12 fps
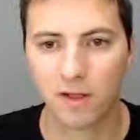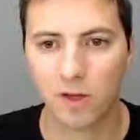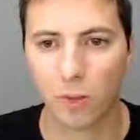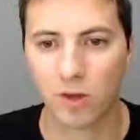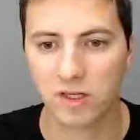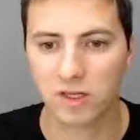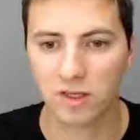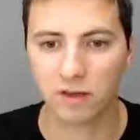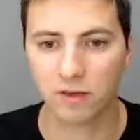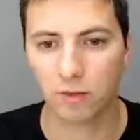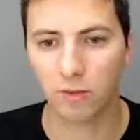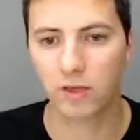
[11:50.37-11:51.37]
Once
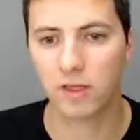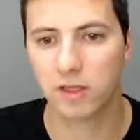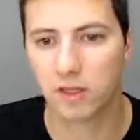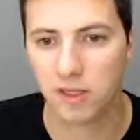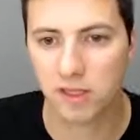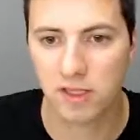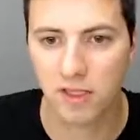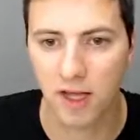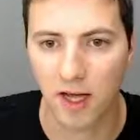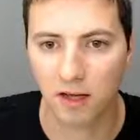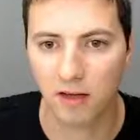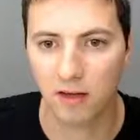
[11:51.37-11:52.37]
this is
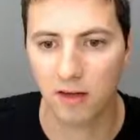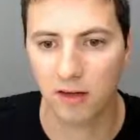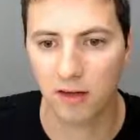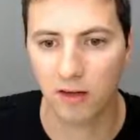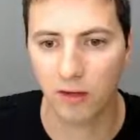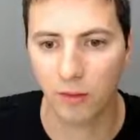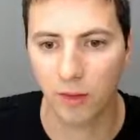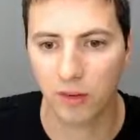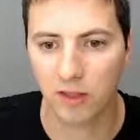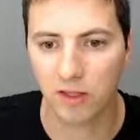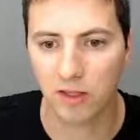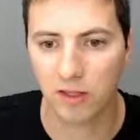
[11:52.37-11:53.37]
done, we
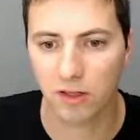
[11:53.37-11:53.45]
will